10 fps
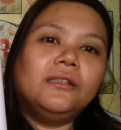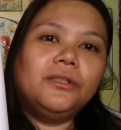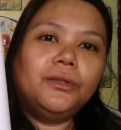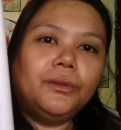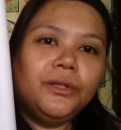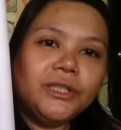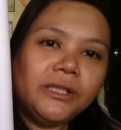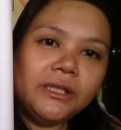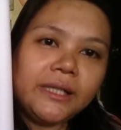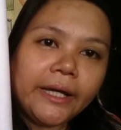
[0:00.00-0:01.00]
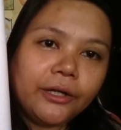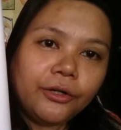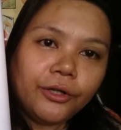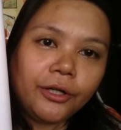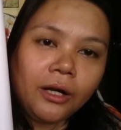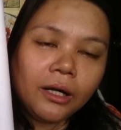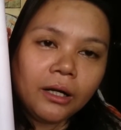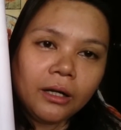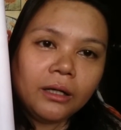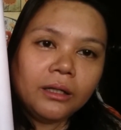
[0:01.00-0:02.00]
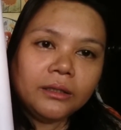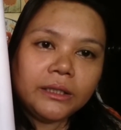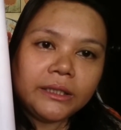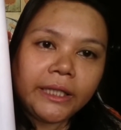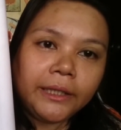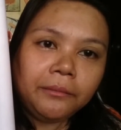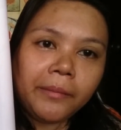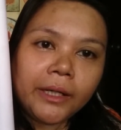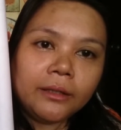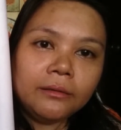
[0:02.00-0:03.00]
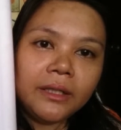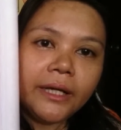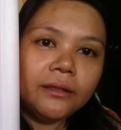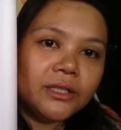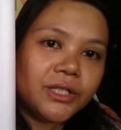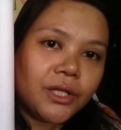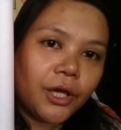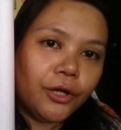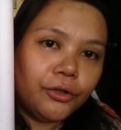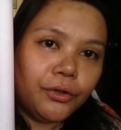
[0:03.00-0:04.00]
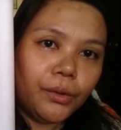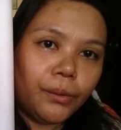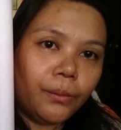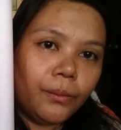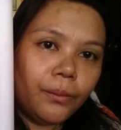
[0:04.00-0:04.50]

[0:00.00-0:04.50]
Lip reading: So there's the tiger, the Tin Man, and the Scarecrow.